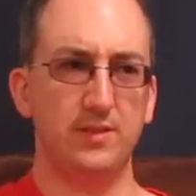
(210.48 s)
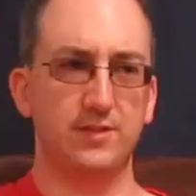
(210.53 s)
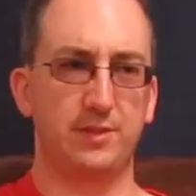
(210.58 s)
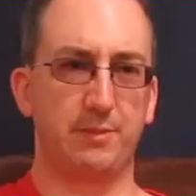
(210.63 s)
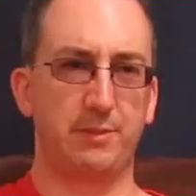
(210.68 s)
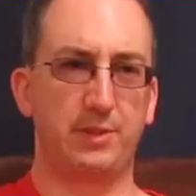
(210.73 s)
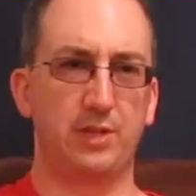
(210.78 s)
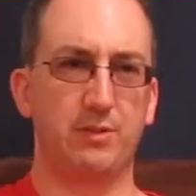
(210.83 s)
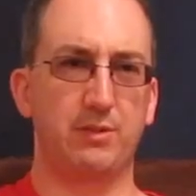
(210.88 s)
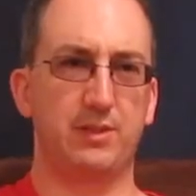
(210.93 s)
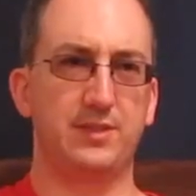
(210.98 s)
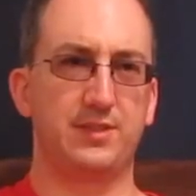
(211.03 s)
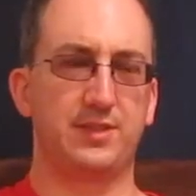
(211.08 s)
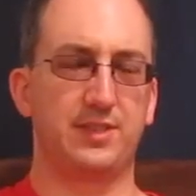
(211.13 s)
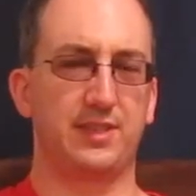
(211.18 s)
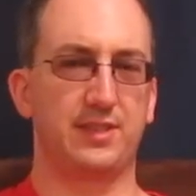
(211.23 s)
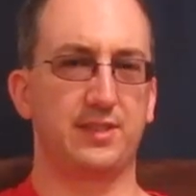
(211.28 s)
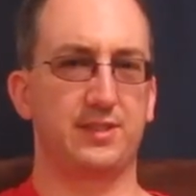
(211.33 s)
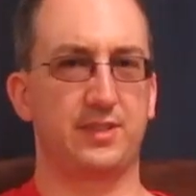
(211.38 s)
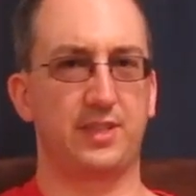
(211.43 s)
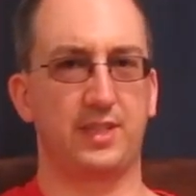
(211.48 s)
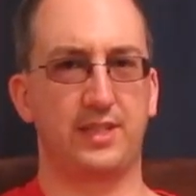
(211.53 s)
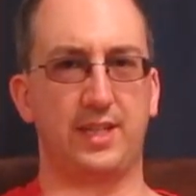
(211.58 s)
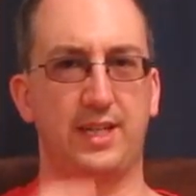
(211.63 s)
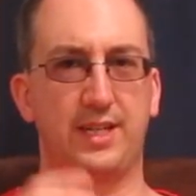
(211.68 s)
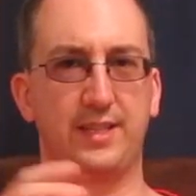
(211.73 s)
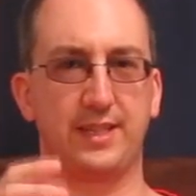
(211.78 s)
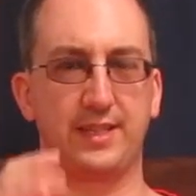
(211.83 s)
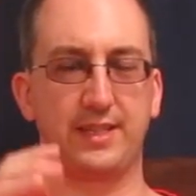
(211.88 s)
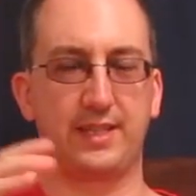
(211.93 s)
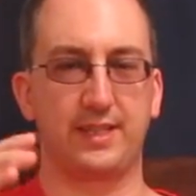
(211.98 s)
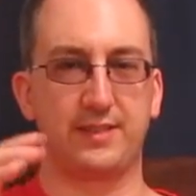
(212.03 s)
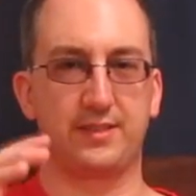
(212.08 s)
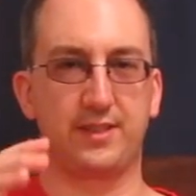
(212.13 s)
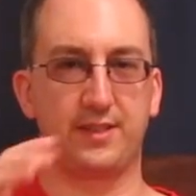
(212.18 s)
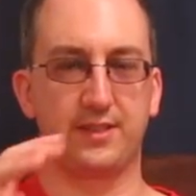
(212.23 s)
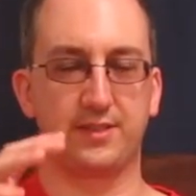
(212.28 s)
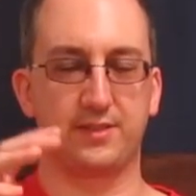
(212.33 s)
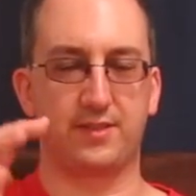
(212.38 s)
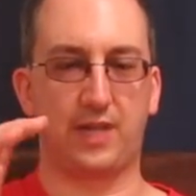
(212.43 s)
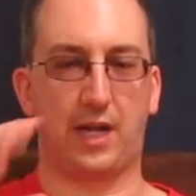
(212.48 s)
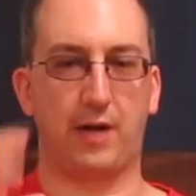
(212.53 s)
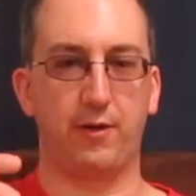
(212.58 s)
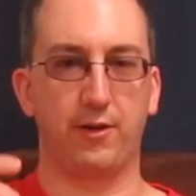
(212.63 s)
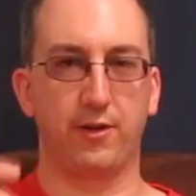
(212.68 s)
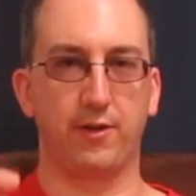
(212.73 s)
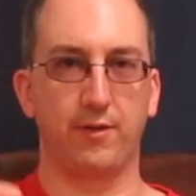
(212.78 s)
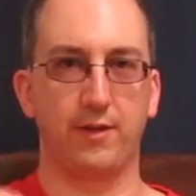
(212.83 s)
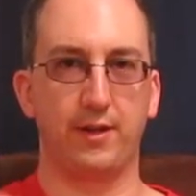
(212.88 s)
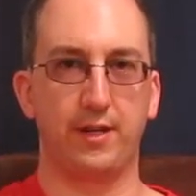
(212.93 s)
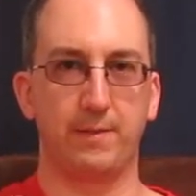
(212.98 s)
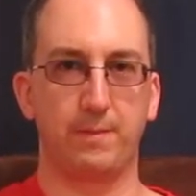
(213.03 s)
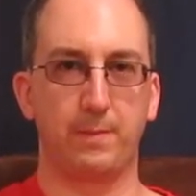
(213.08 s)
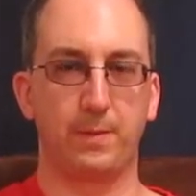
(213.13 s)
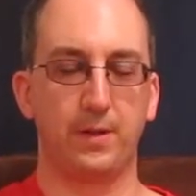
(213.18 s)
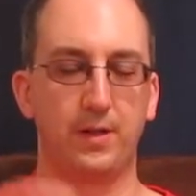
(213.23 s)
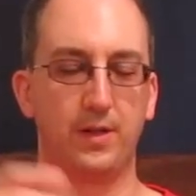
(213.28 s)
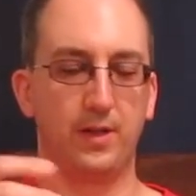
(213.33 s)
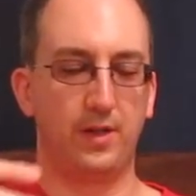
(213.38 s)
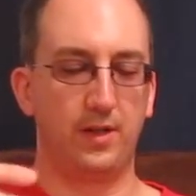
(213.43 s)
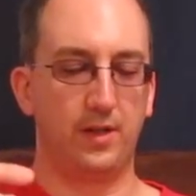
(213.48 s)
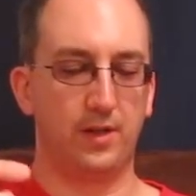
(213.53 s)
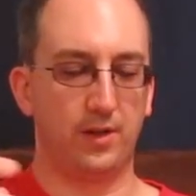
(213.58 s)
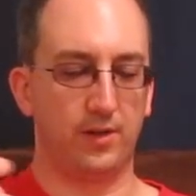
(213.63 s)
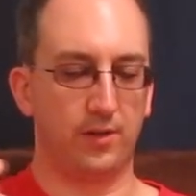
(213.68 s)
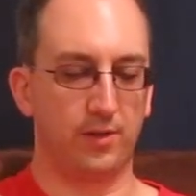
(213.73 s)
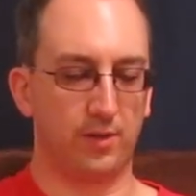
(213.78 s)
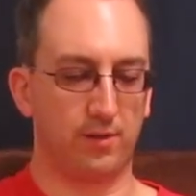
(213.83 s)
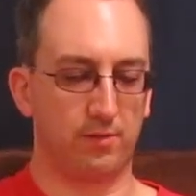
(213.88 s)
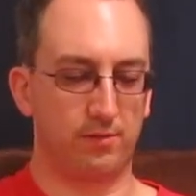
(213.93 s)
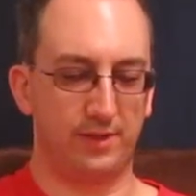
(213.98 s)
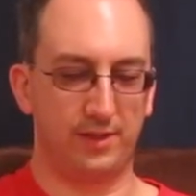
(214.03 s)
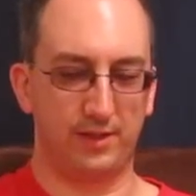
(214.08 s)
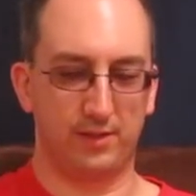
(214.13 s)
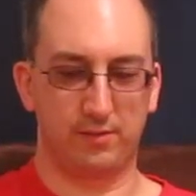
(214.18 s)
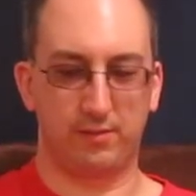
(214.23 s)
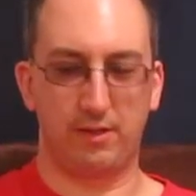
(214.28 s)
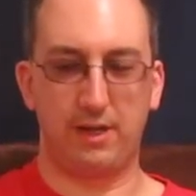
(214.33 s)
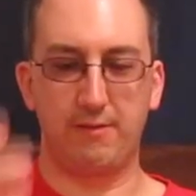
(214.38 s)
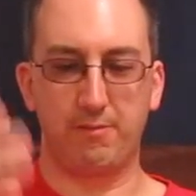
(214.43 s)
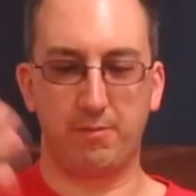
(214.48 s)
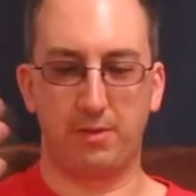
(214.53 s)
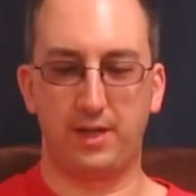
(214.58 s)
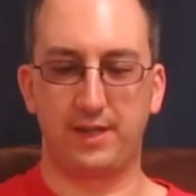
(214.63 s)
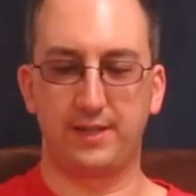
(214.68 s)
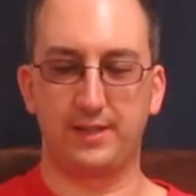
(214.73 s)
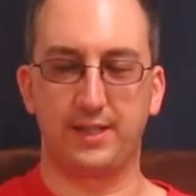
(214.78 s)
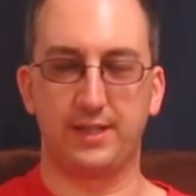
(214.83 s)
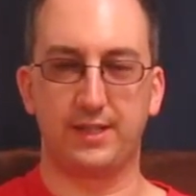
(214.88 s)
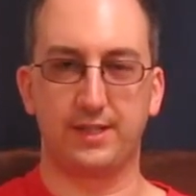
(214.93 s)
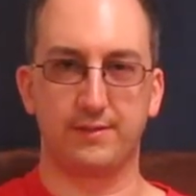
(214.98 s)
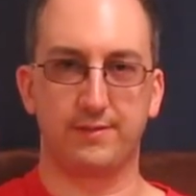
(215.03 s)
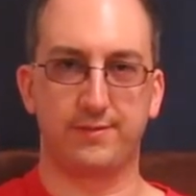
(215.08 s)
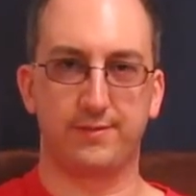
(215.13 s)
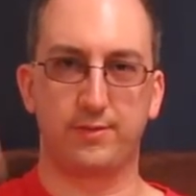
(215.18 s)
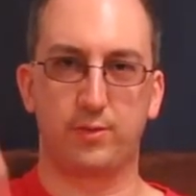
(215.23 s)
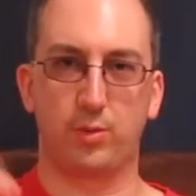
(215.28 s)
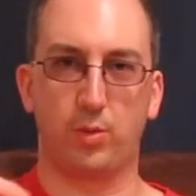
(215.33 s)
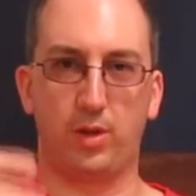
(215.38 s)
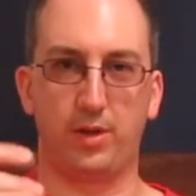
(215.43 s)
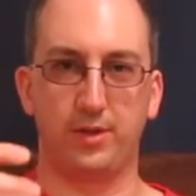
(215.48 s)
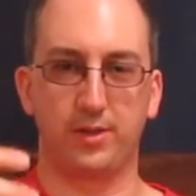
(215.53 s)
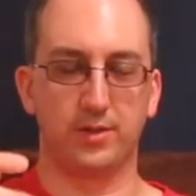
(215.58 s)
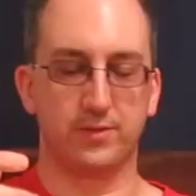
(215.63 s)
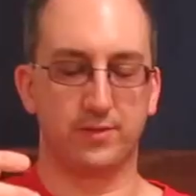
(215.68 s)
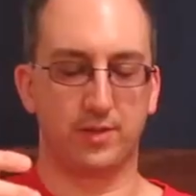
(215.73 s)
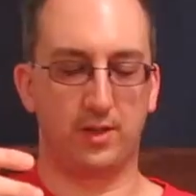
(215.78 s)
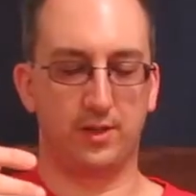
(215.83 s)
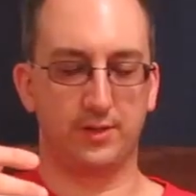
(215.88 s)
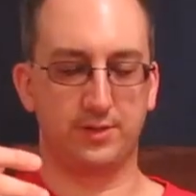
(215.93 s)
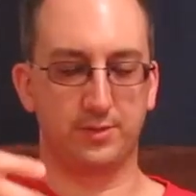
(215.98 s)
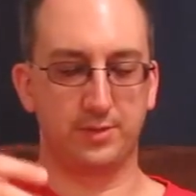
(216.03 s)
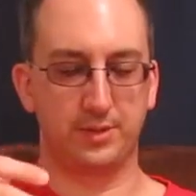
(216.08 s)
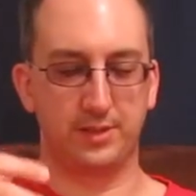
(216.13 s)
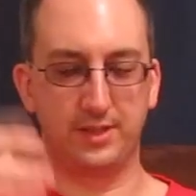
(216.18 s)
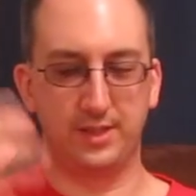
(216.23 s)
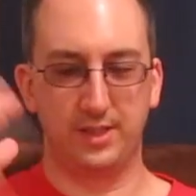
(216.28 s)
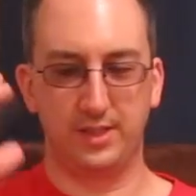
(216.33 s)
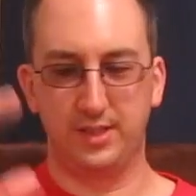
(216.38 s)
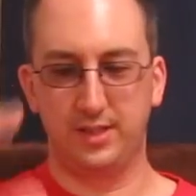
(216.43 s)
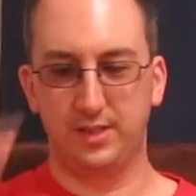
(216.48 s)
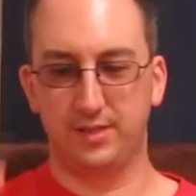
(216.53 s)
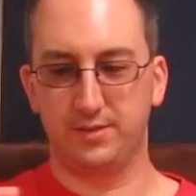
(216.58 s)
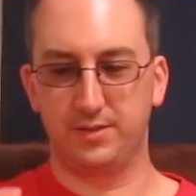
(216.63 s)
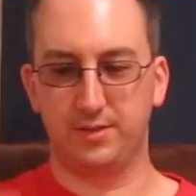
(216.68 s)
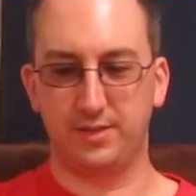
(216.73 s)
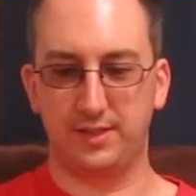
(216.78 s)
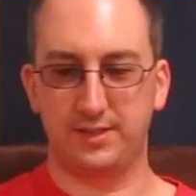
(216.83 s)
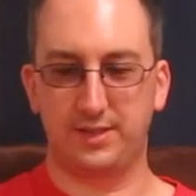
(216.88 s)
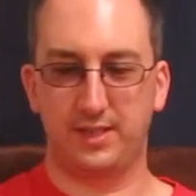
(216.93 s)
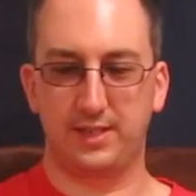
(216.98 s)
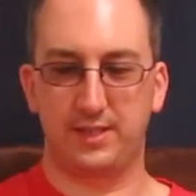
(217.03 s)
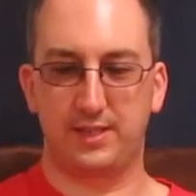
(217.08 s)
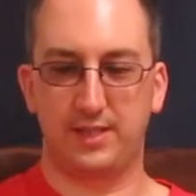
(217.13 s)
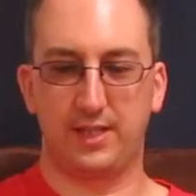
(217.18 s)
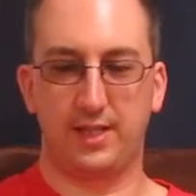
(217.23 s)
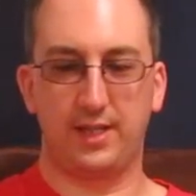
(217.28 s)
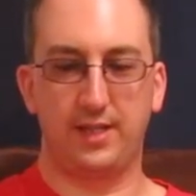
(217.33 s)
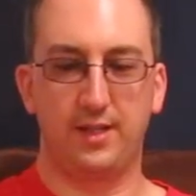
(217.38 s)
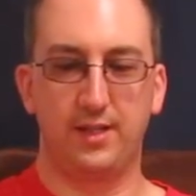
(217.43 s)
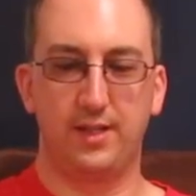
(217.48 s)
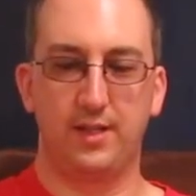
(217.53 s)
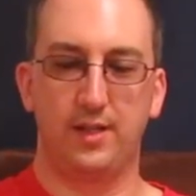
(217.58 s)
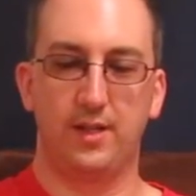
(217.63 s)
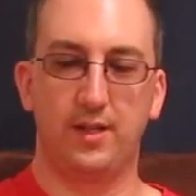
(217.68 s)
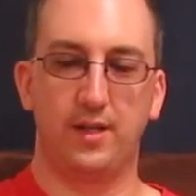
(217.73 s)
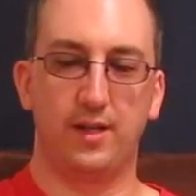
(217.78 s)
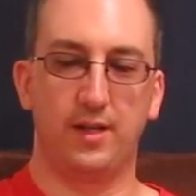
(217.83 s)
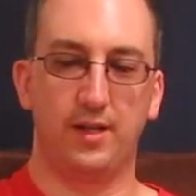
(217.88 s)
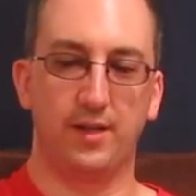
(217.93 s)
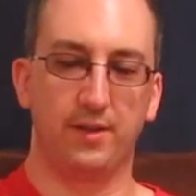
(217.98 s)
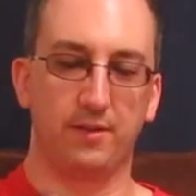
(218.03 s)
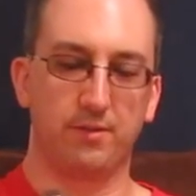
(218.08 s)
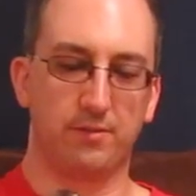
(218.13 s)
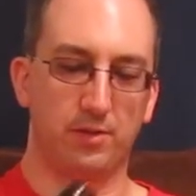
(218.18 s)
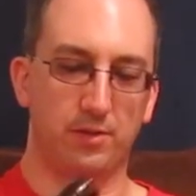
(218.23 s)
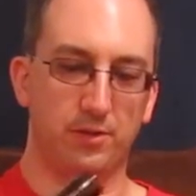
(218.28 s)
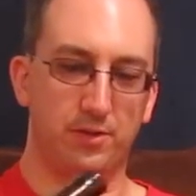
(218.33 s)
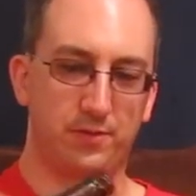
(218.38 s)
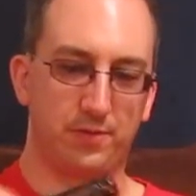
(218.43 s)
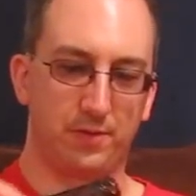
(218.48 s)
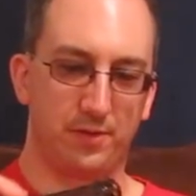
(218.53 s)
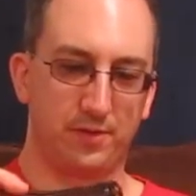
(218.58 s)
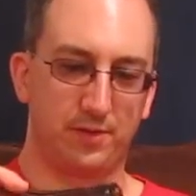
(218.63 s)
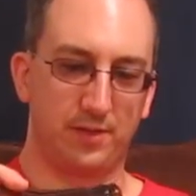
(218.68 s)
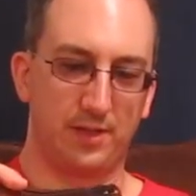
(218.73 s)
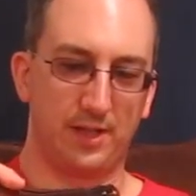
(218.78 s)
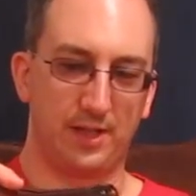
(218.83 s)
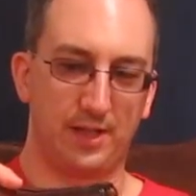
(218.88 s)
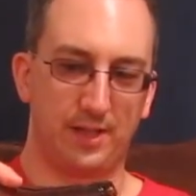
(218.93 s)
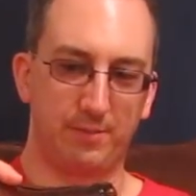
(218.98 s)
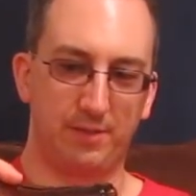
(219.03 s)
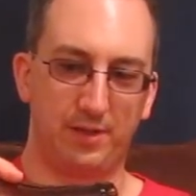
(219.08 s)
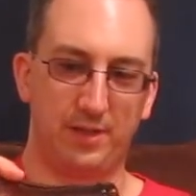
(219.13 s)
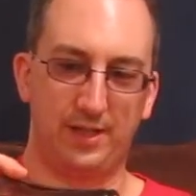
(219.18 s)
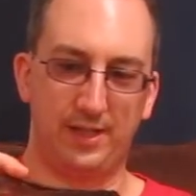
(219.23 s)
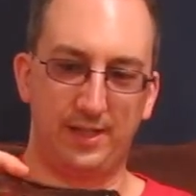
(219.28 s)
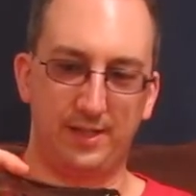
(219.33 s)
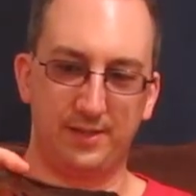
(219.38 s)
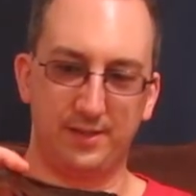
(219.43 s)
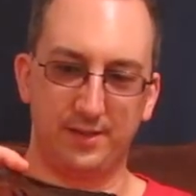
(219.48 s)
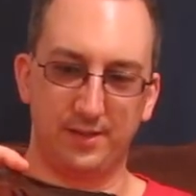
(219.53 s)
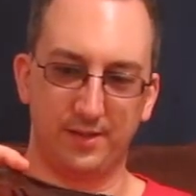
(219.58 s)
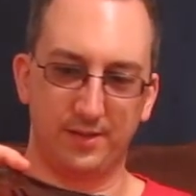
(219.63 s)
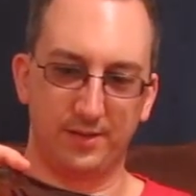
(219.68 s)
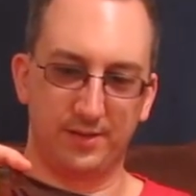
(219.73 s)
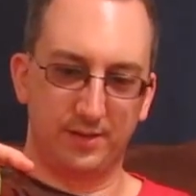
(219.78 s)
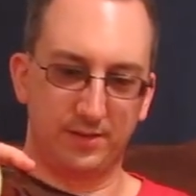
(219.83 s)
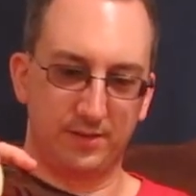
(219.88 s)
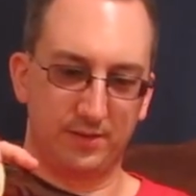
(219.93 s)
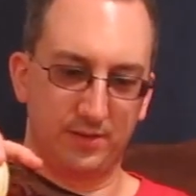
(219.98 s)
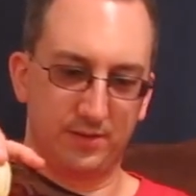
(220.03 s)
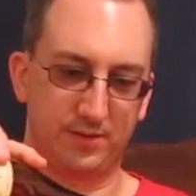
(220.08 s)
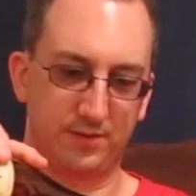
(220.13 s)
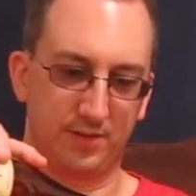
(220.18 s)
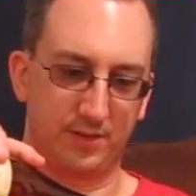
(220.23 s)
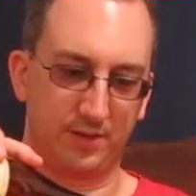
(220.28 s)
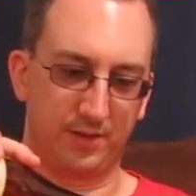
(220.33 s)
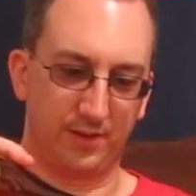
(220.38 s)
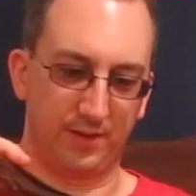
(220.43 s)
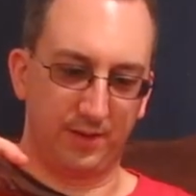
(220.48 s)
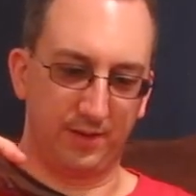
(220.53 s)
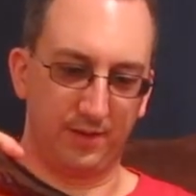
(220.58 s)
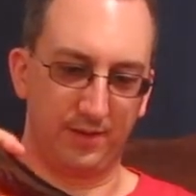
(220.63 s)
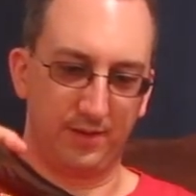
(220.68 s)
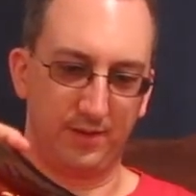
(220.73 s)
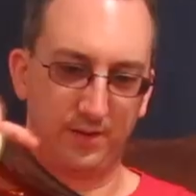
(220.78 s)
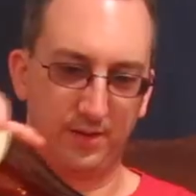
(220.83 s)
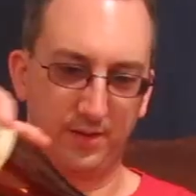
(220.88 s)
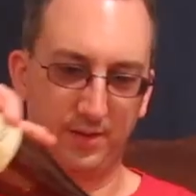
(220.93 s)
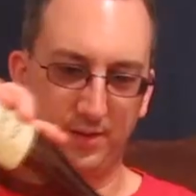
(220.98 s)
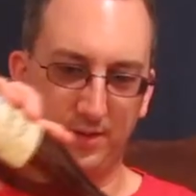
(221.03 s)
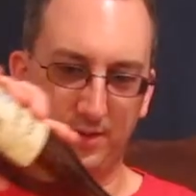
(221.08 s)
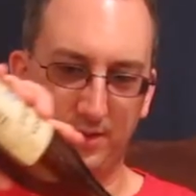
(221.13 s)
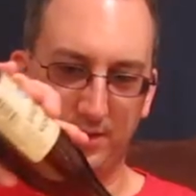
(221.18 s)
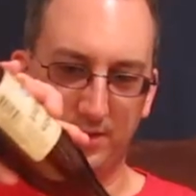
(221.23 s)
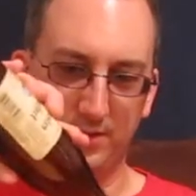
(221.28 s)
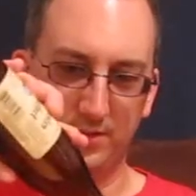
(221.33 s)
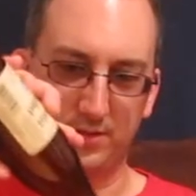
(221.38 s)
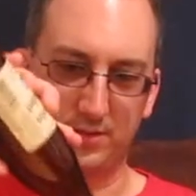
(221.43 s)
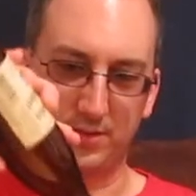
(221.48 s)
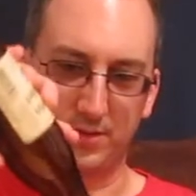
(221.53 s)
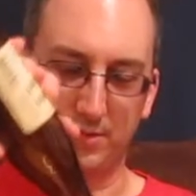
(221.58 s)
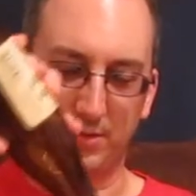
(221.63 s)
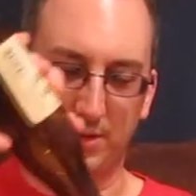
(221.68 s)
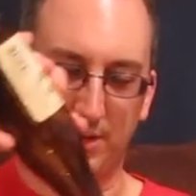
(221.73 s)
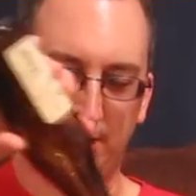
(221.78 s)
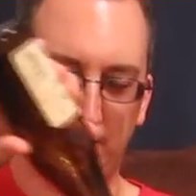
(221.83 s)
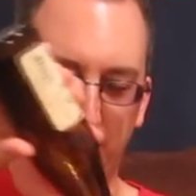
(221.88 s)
Some of their ones you just kind of had like that kind of sour grape or, you know, red wine kind of quality overall to it. Do not get that on the Rochefort 10. I'm going to add the yeast in here, see what